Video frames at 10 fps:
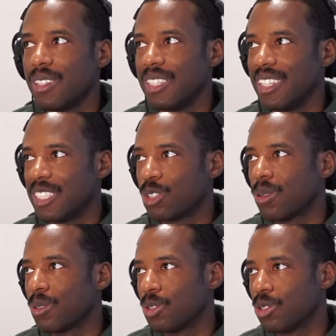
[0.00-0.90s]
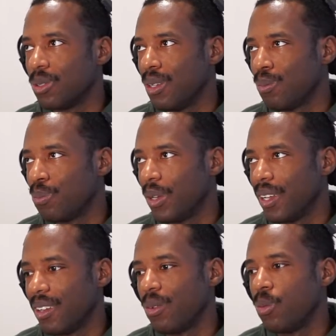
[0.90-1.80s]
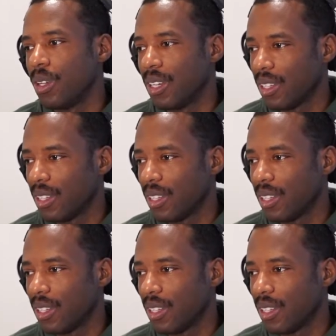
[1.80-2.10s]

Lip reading: the struggle stream, but we're getting